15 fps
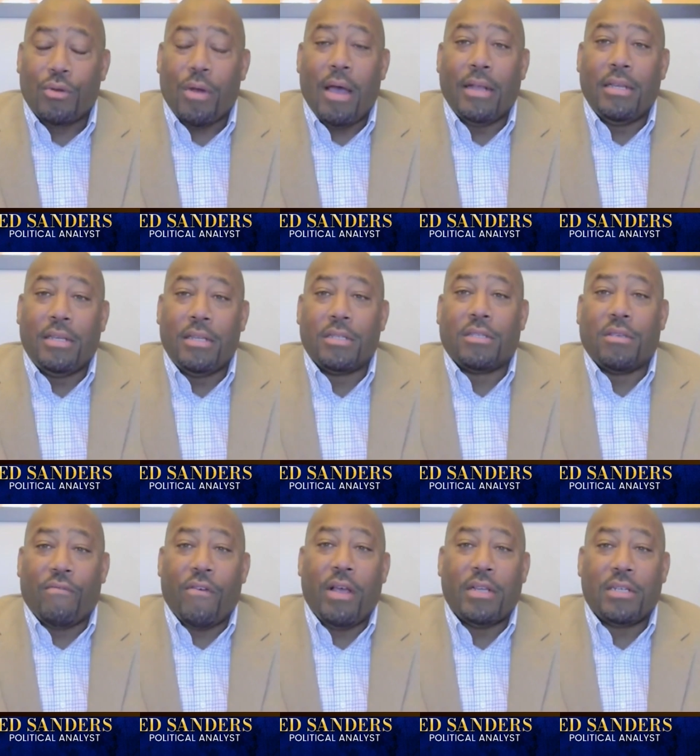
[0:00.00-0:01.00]
tried to
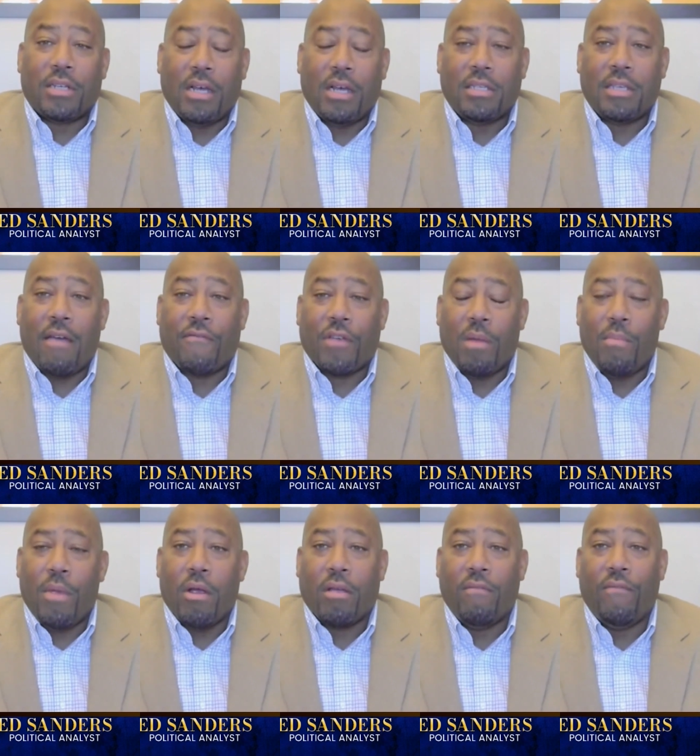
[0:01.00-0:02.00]
disenfranchise African
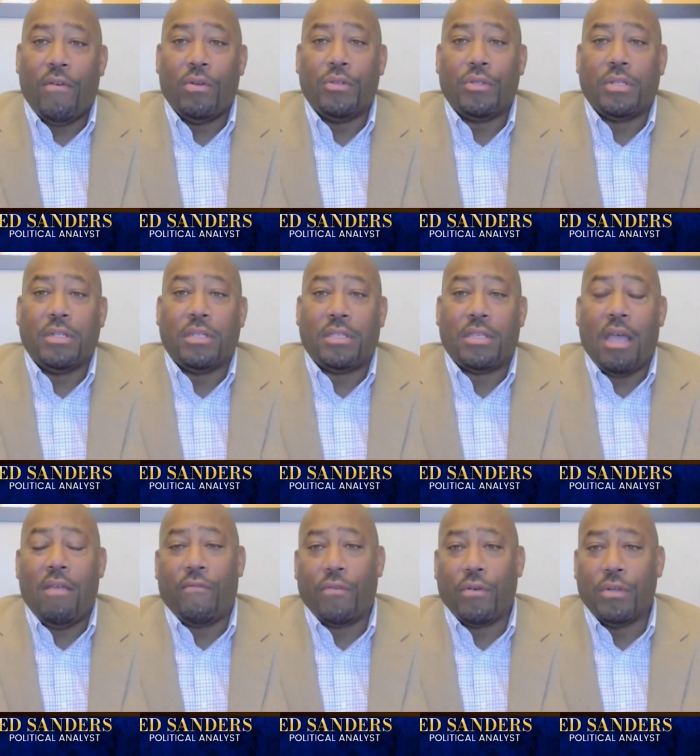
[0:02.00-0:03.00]
American voters in the
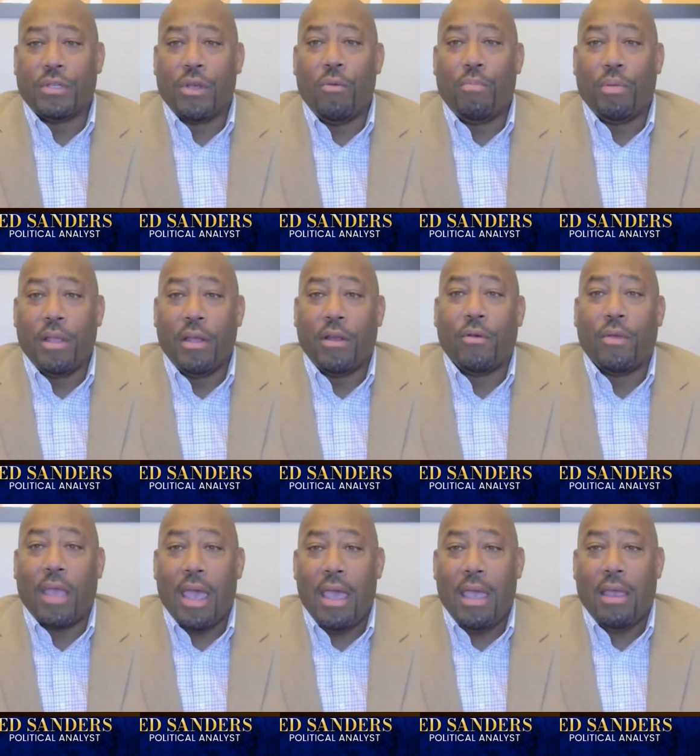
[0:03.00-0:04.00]
state for his own
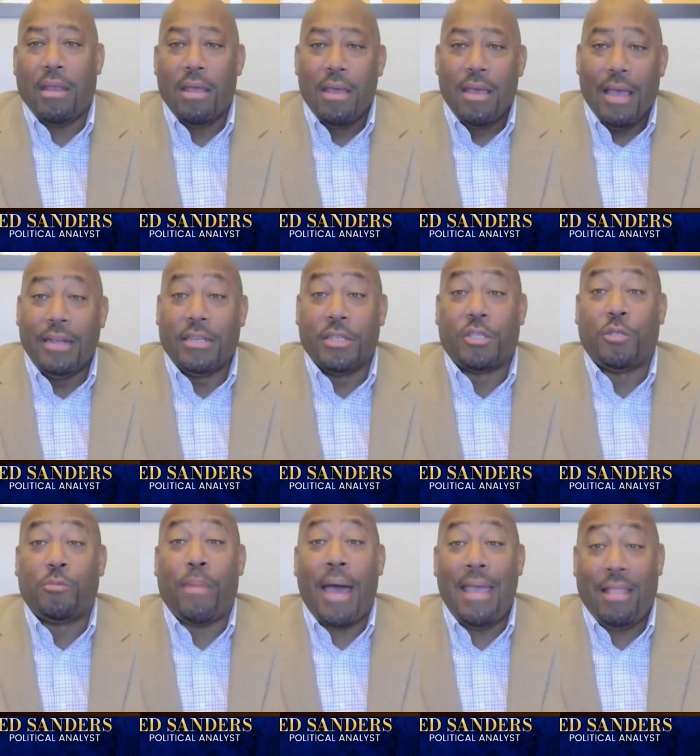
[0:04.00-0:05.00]
political gain. And
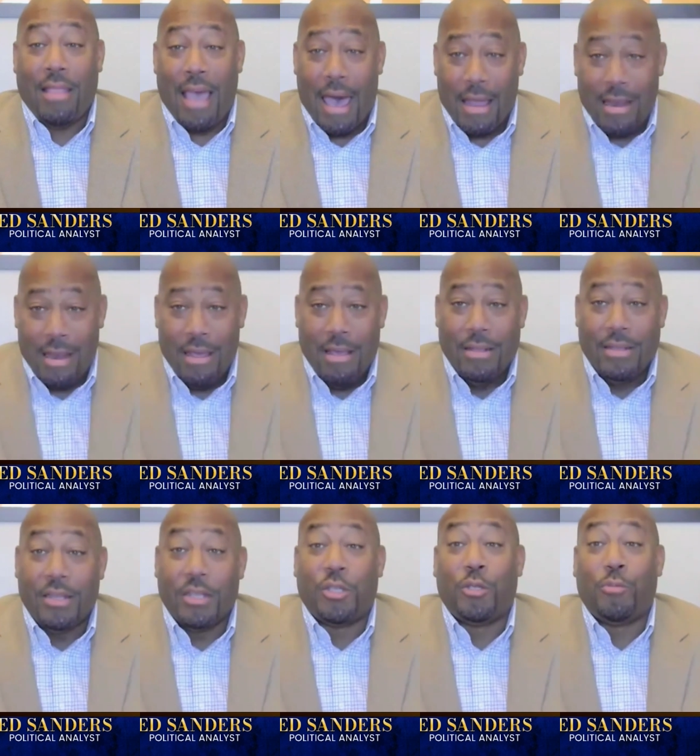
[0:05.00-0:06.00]
despite that,
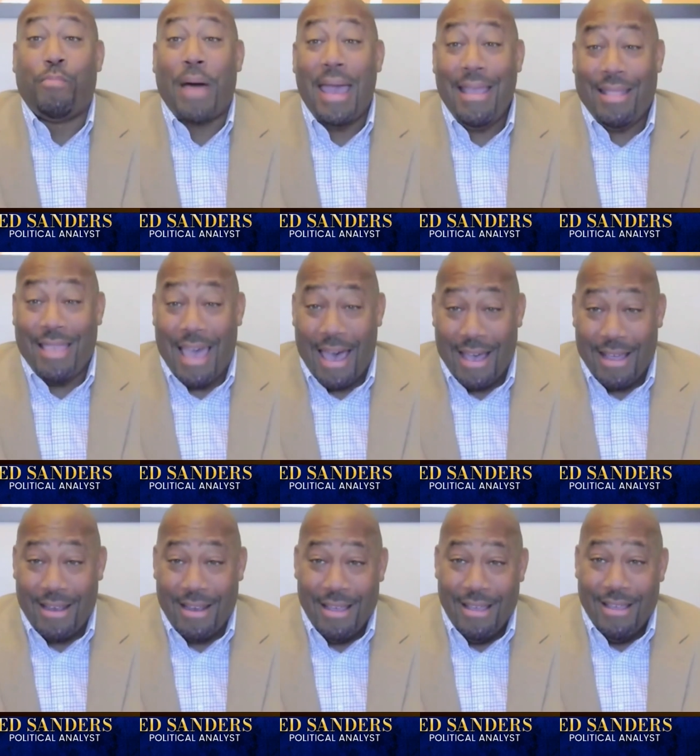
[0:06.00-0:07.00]
despite
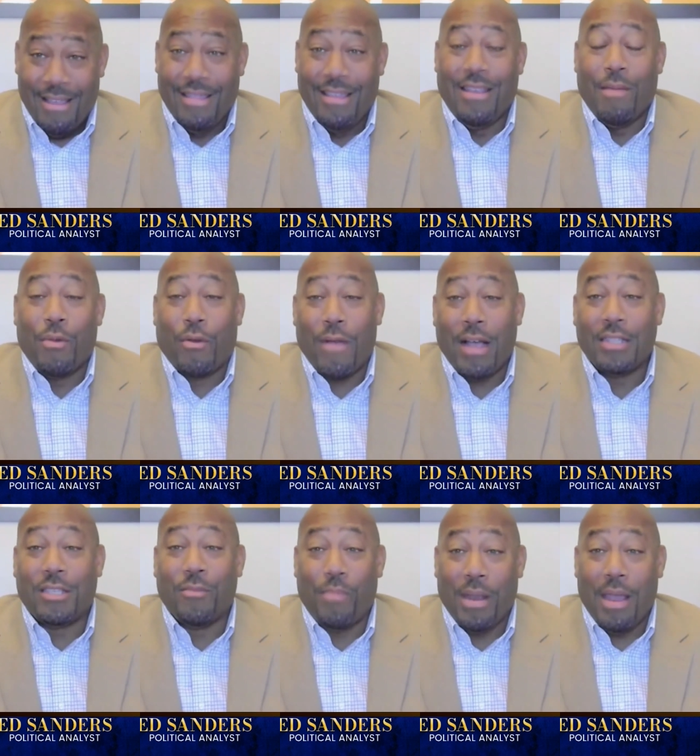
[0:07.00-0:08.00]
that, the
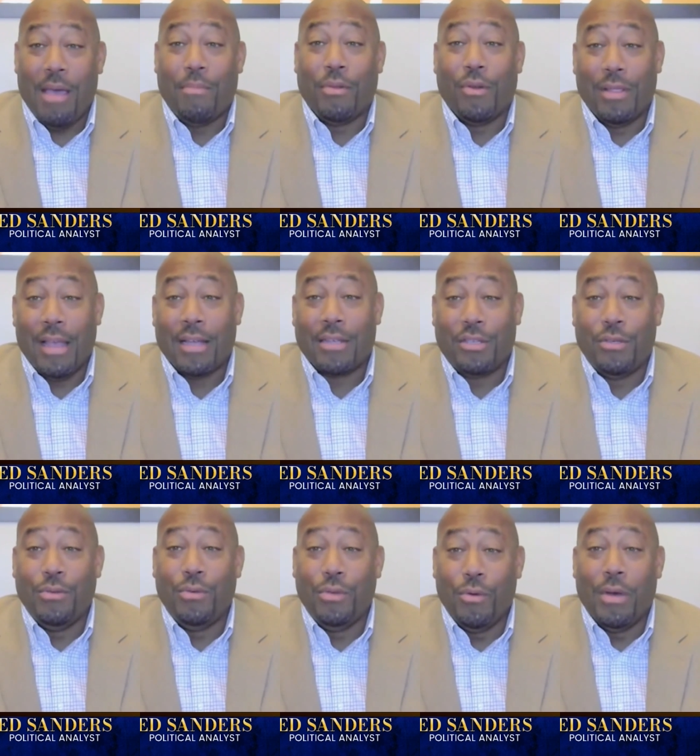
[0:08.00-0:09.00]
Democrats have been able to elect
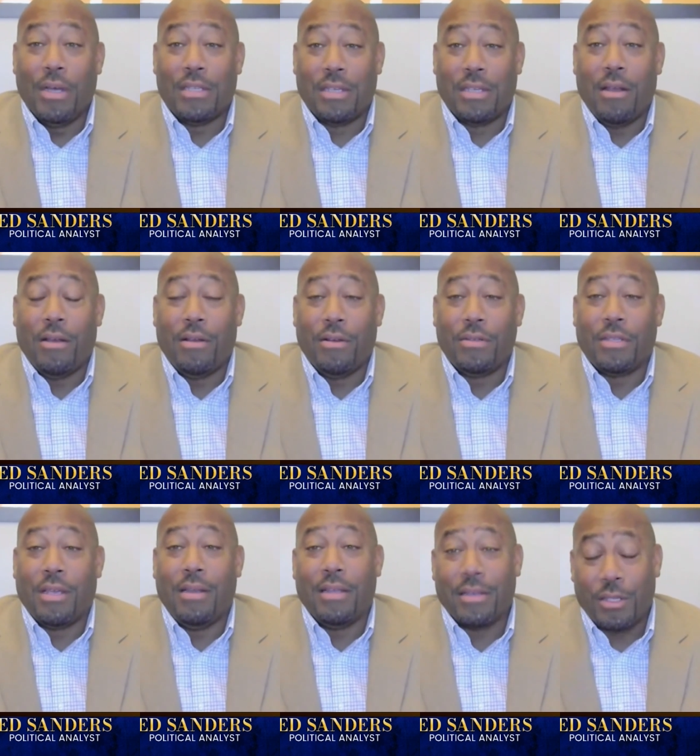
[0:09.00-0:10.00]
two U.S.
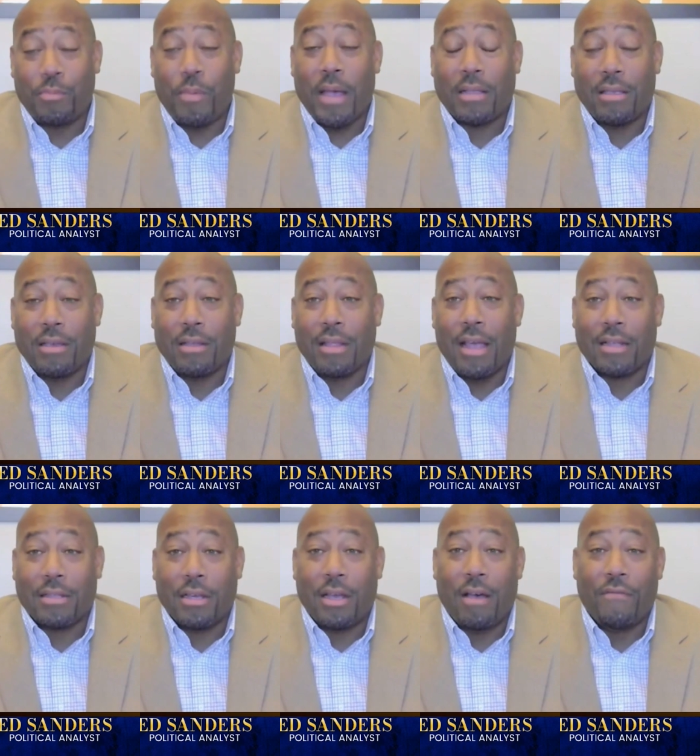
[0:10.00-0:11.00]
senators and expect to
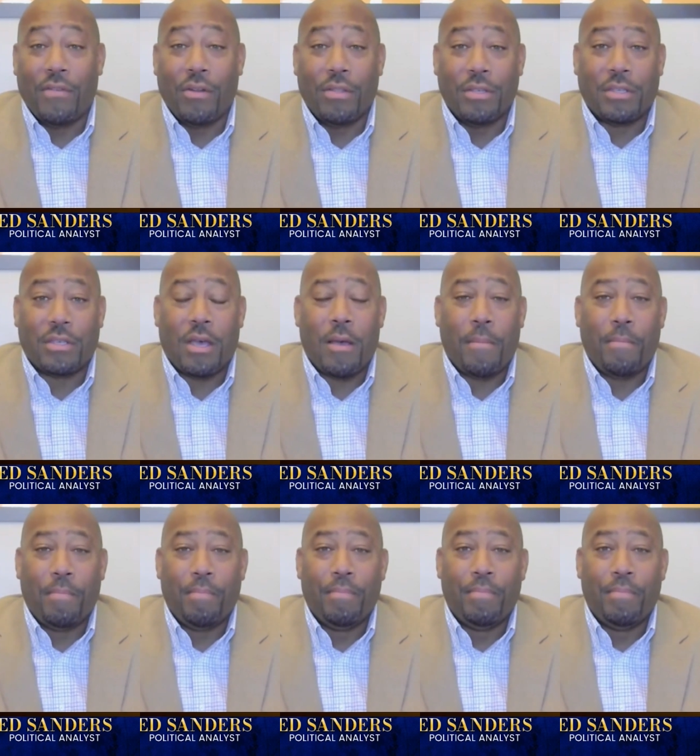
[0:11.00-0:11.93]
elect the governor this time.